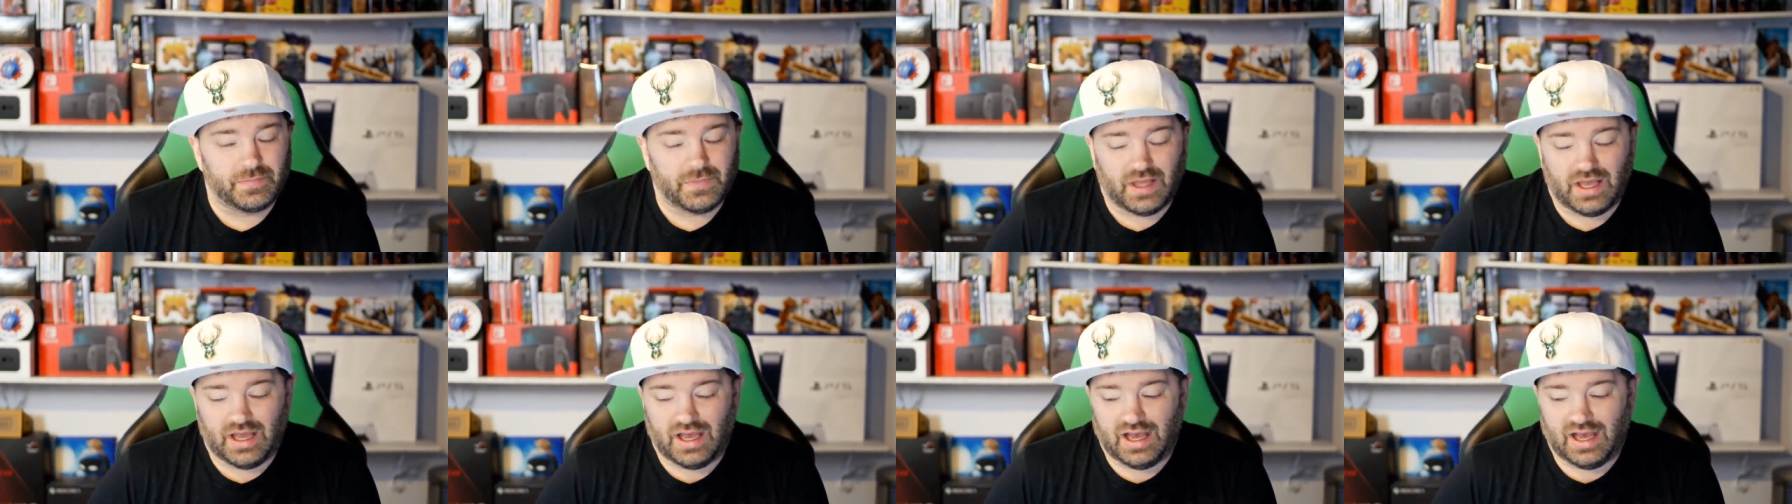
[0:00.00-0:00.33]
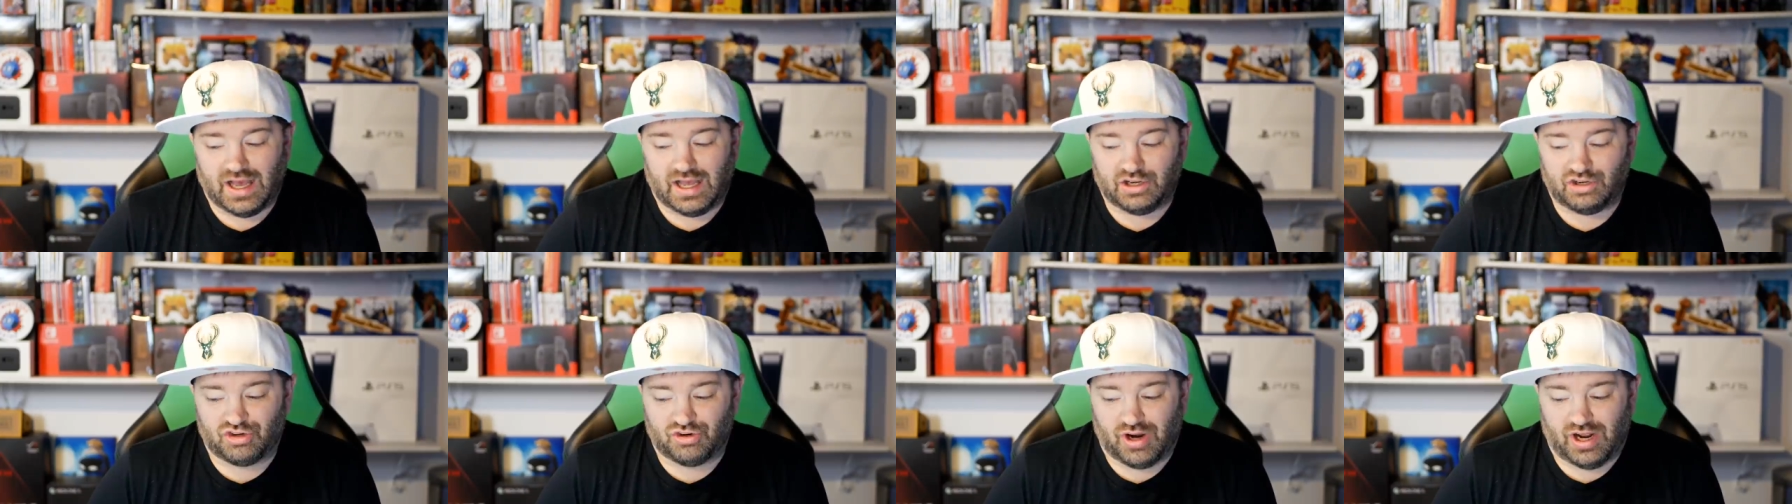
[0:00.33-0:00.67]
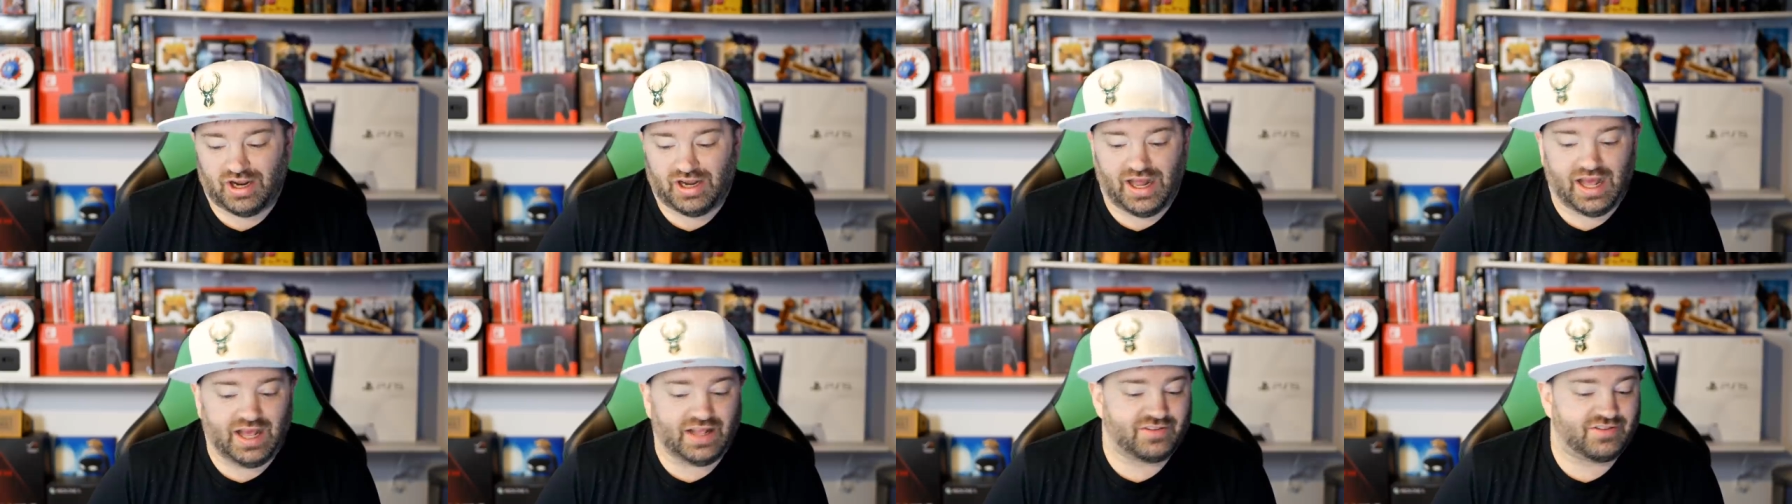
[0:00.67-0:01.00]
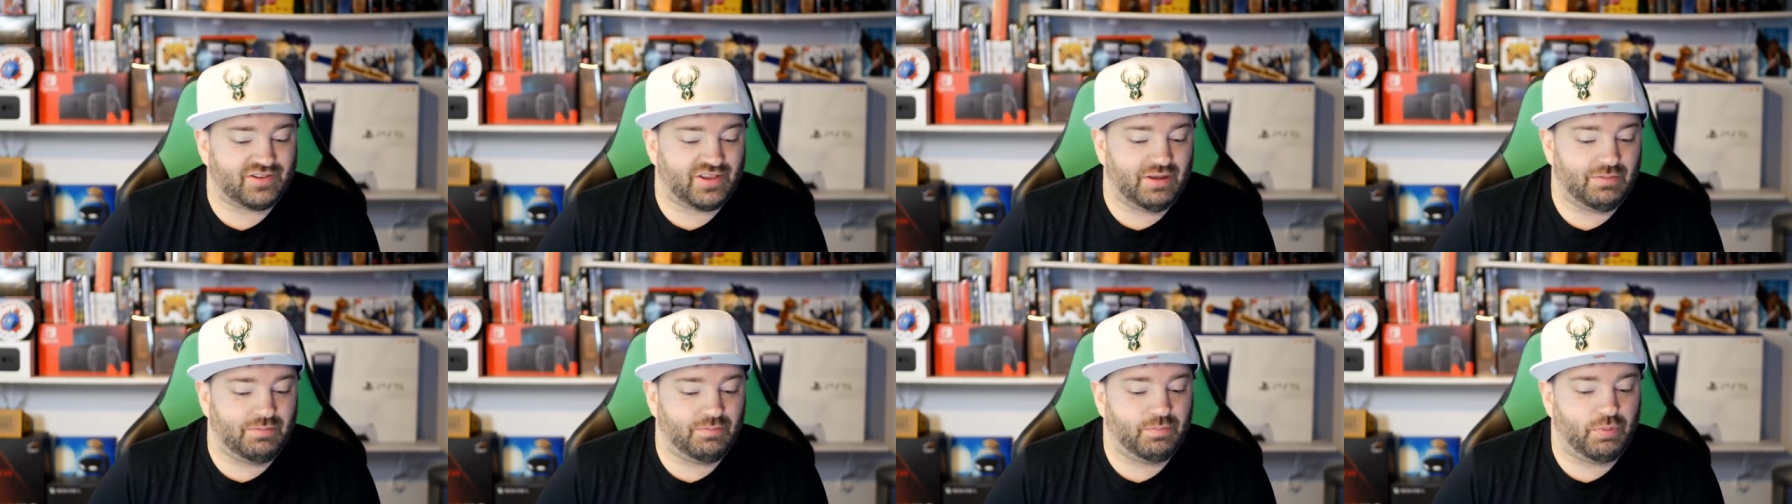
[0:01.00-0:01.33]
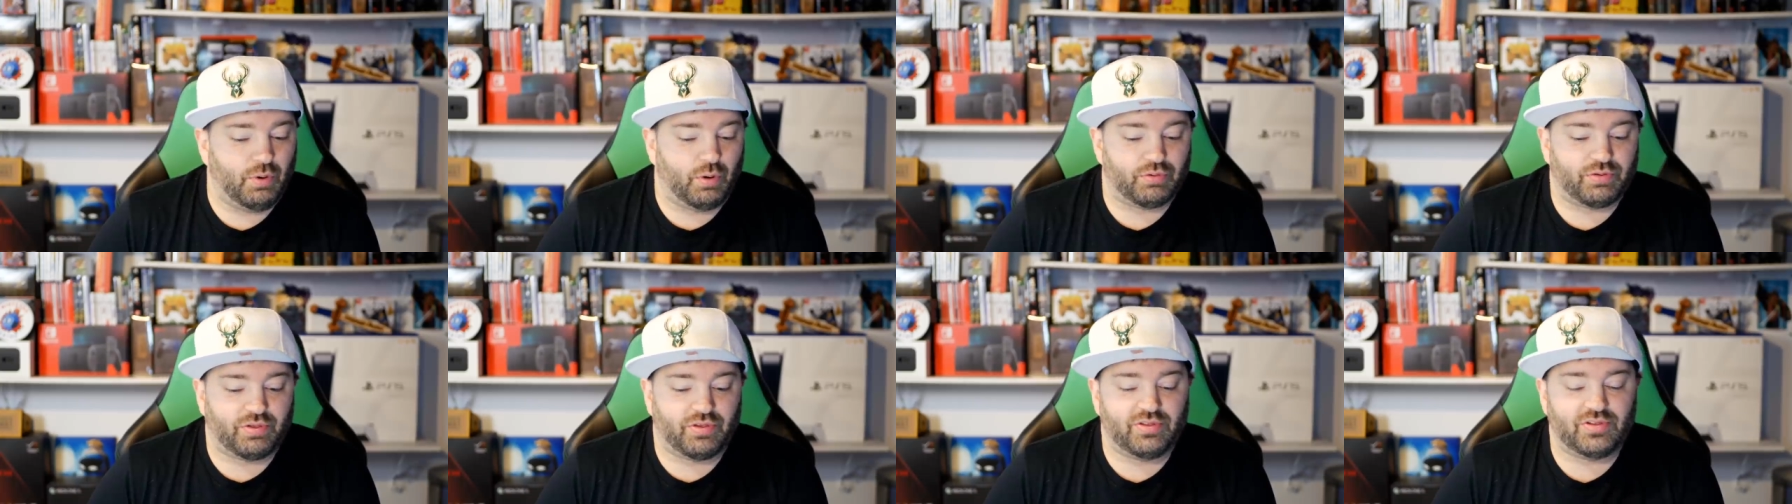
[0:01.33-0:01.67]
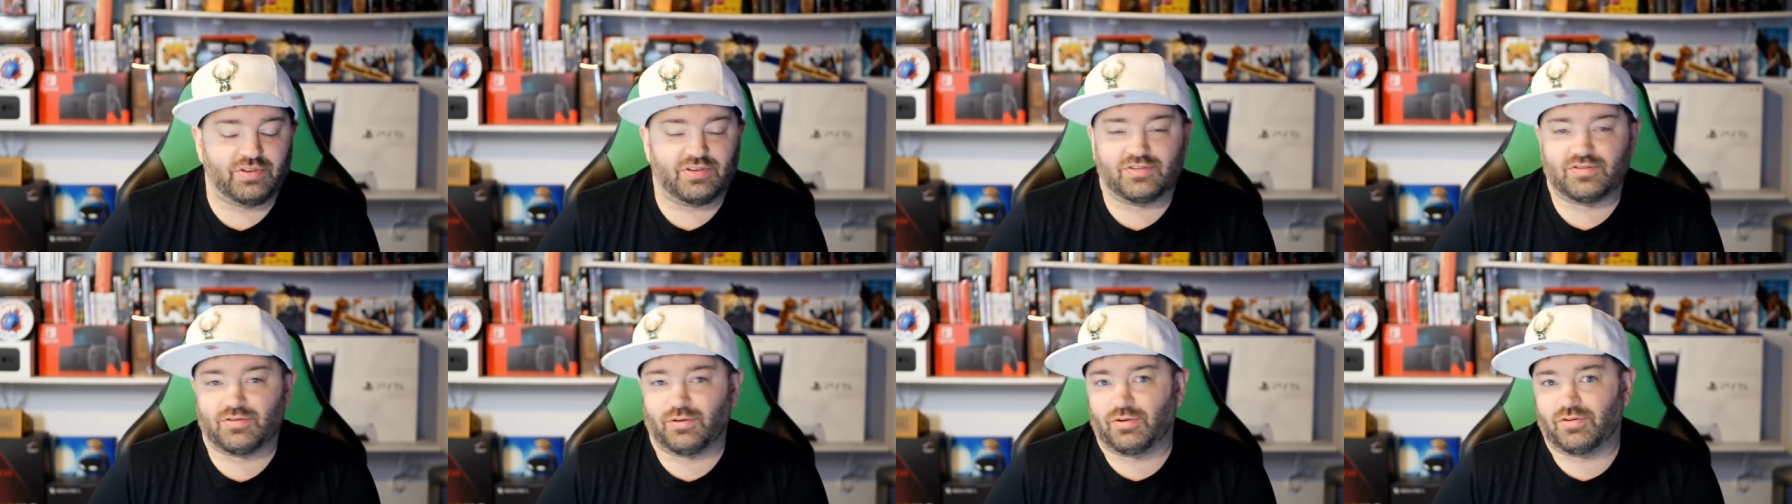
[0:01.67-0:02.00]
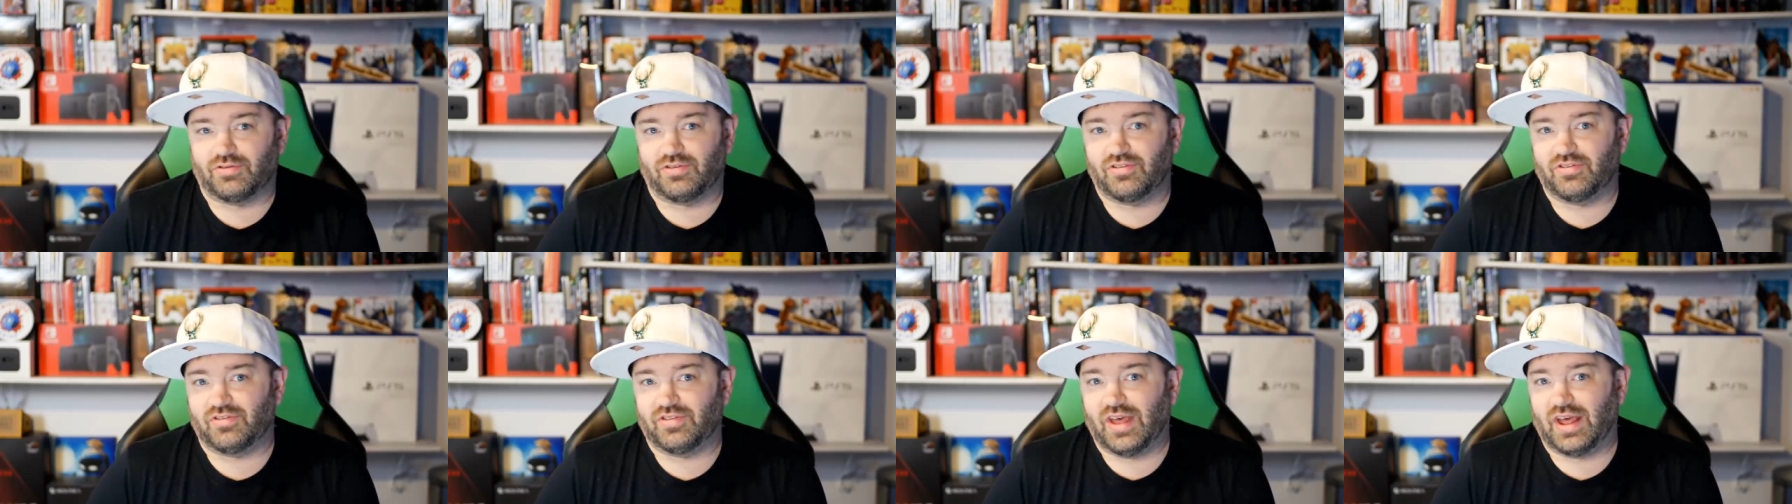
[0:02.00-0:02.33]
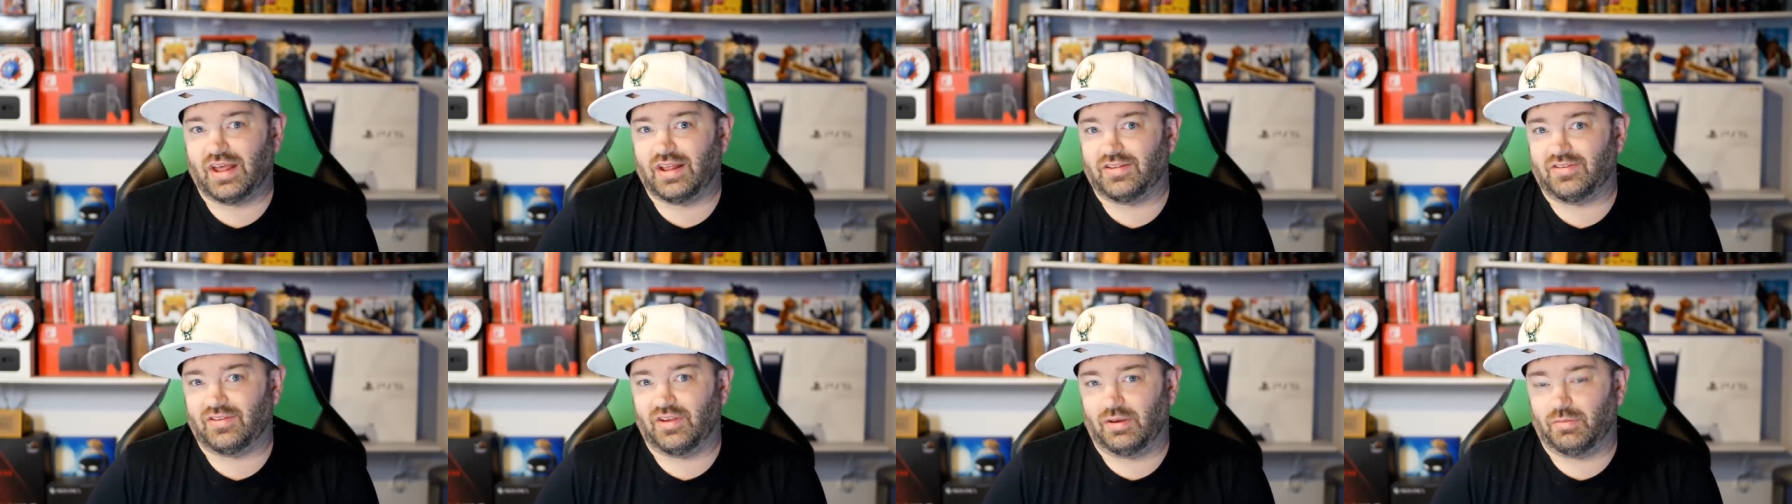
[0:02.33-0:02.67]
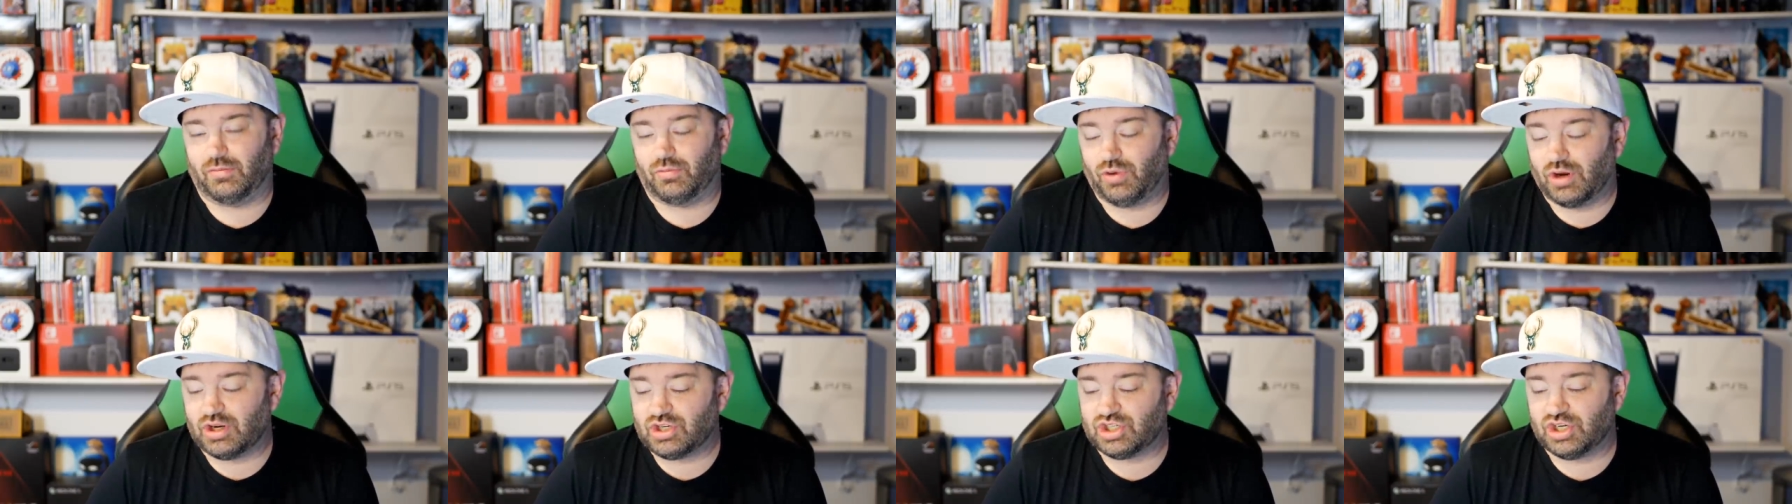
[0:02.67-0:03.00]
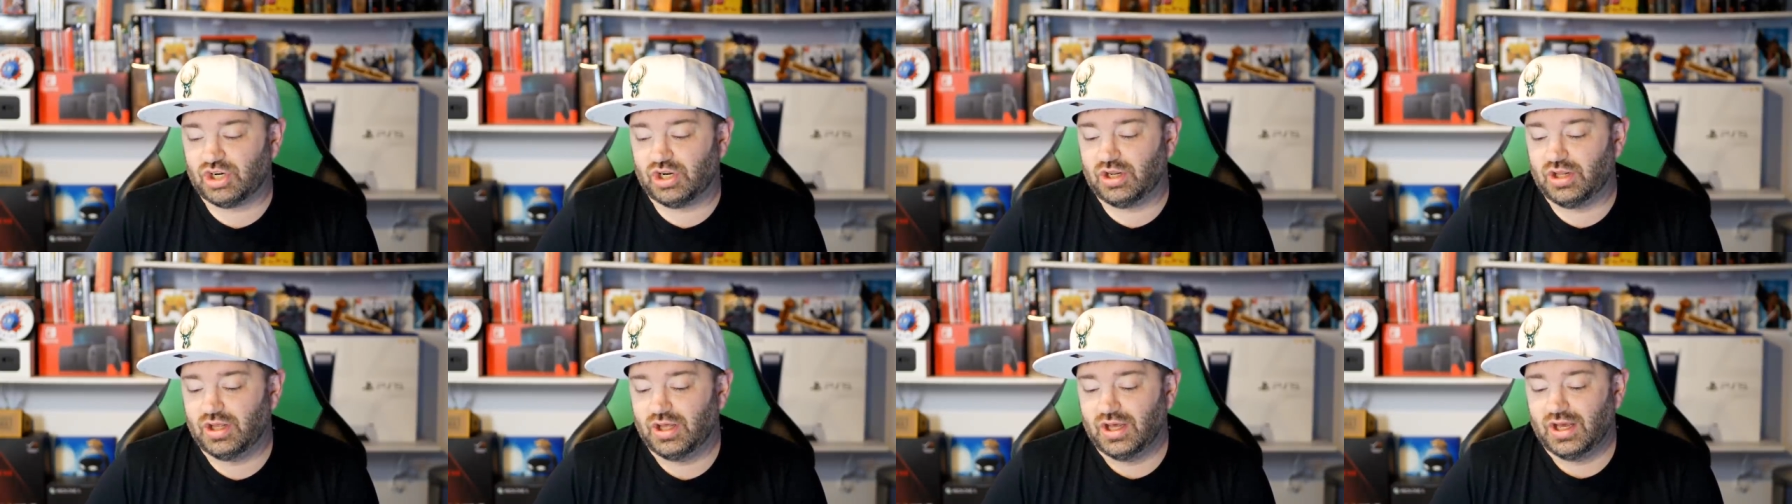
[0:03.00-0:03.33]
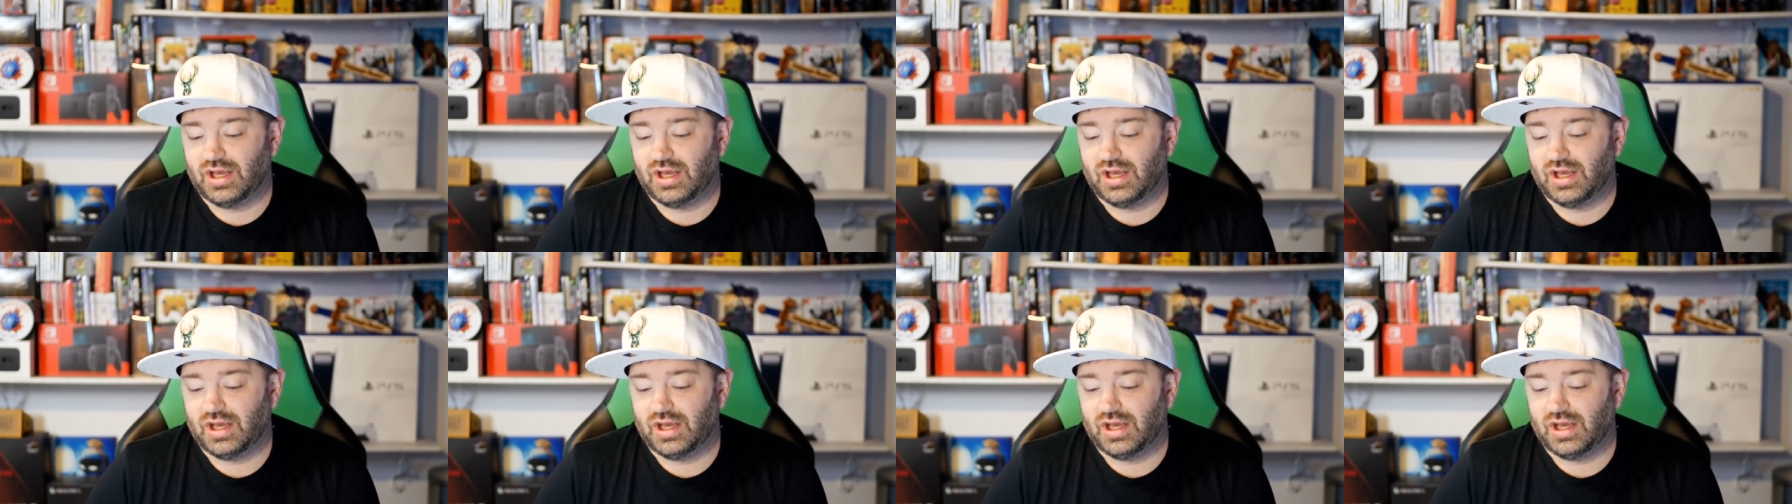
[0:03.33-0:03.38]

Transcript: I tried asking both of these sources that same question,